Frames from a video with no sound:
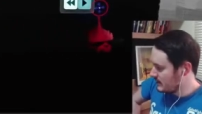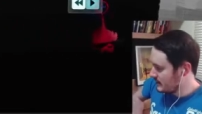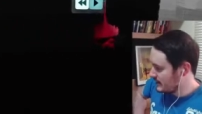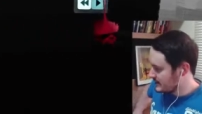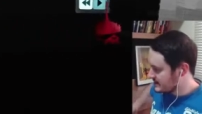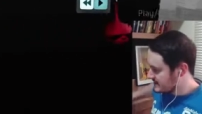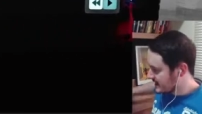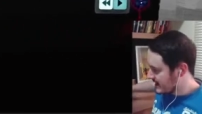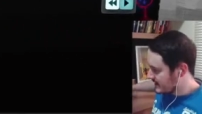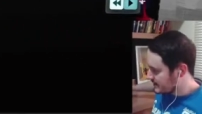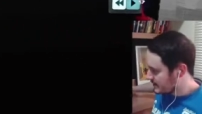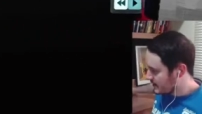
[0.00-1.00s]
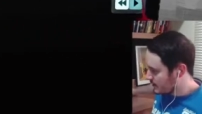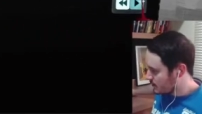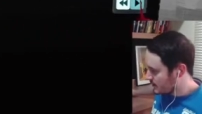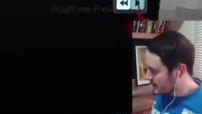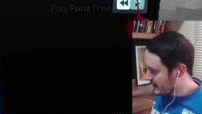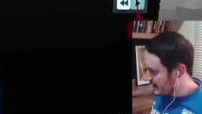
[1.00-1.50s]
exactly
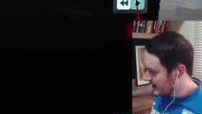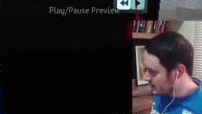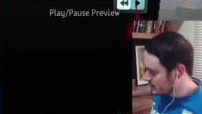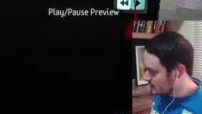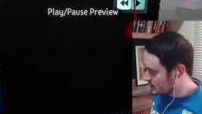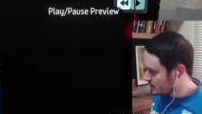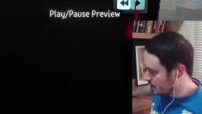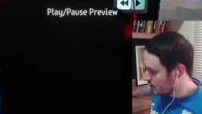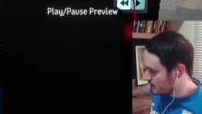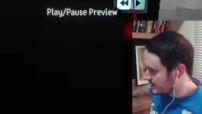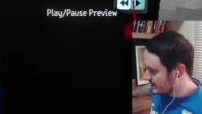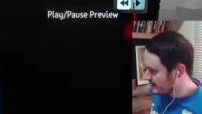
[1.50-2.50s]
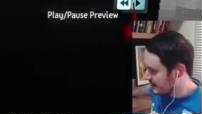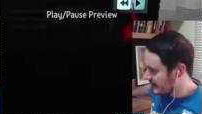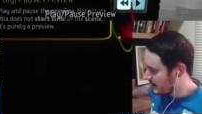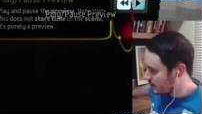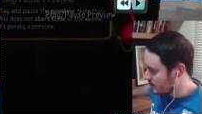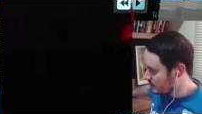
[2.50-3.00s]
where the hinge on the
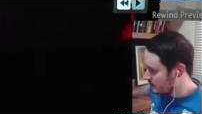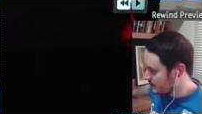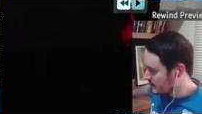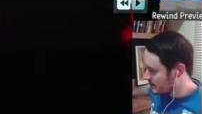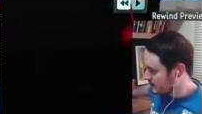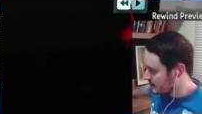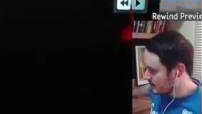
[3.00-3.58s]
gate would be,